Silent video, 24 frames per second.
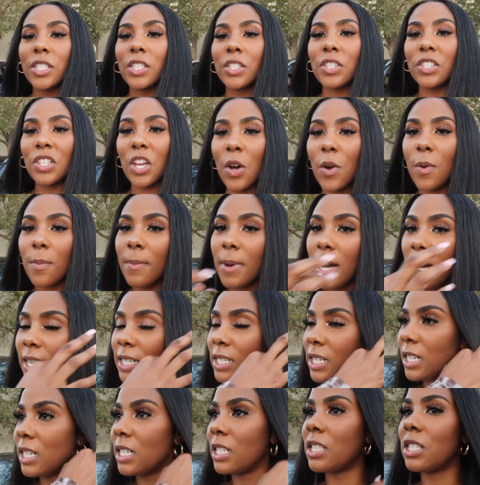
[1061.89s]
so much.
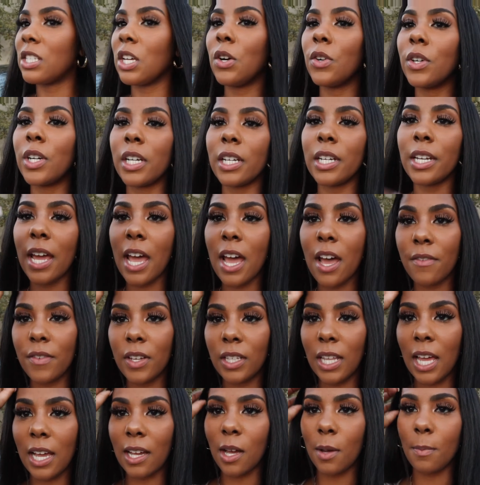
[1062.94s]
It is so good having
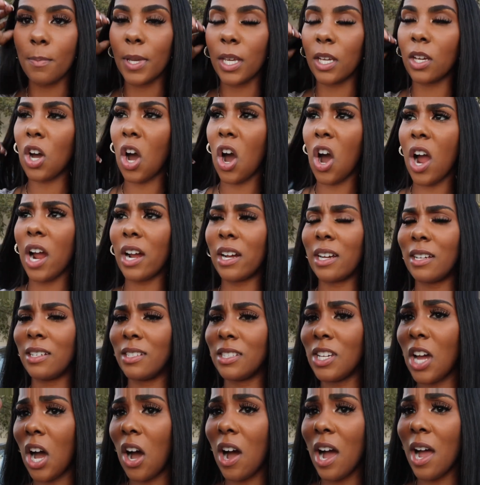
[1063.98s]
like a big car, because
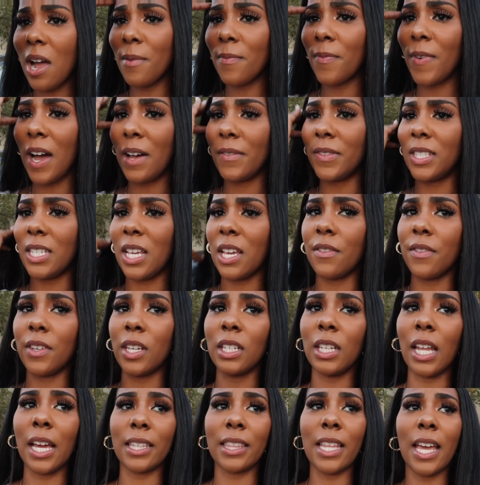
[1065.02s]
y'all, I'm 5'7".
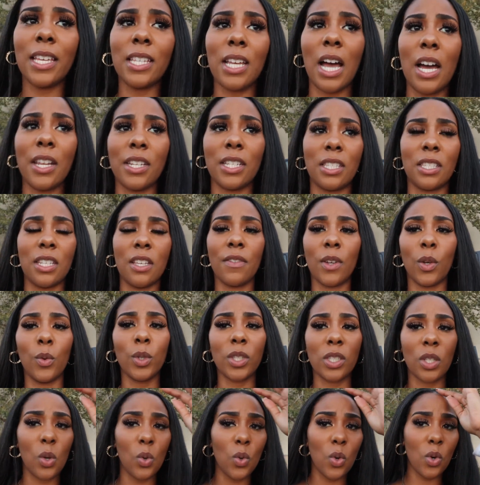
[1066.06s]
Like, that Honda Civic
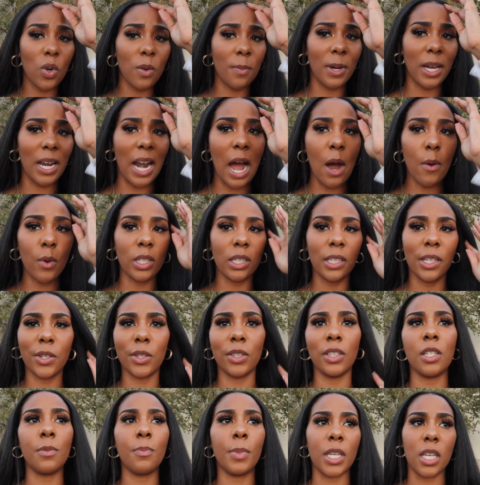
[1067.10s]
was cool, but I would
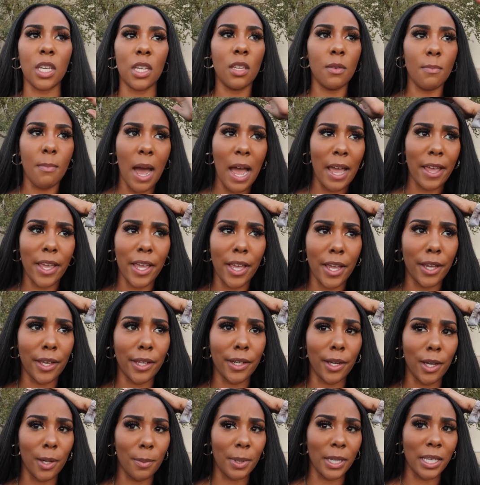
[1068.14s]
literally be hitting my head
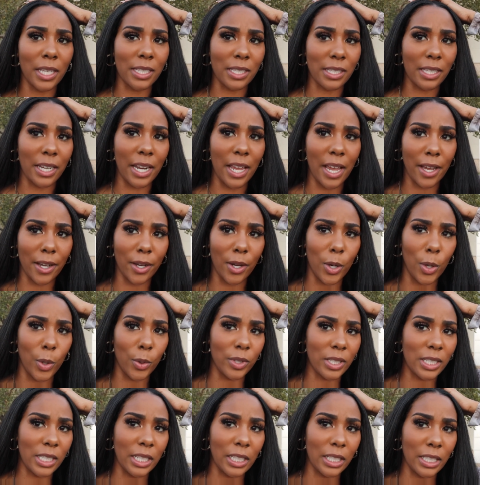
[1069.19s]
up against the daggone
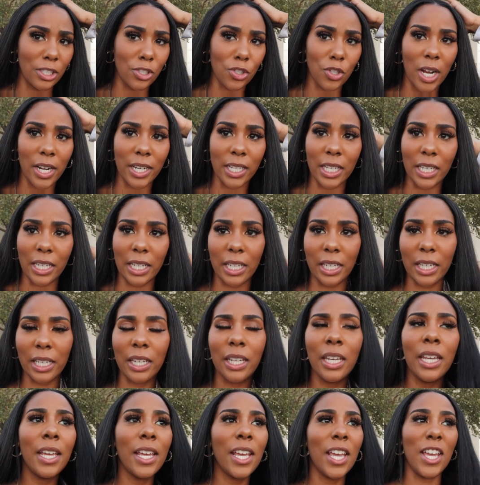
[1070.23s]
ceiling trying to get in
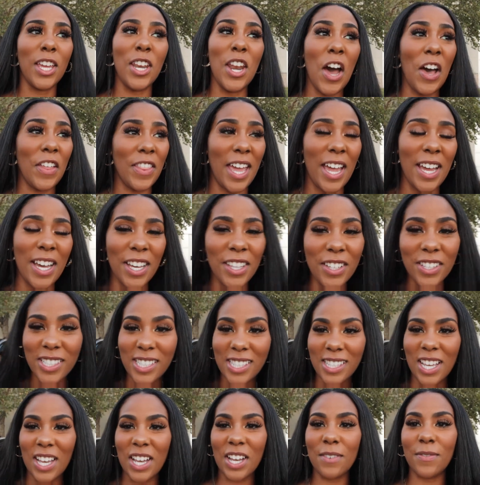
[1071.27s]
and all that other
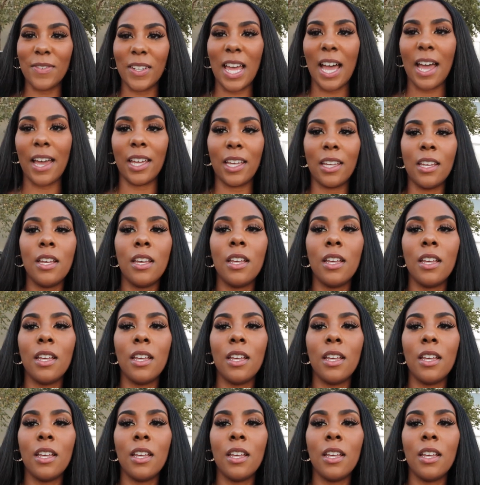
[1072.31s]
stuff. Like,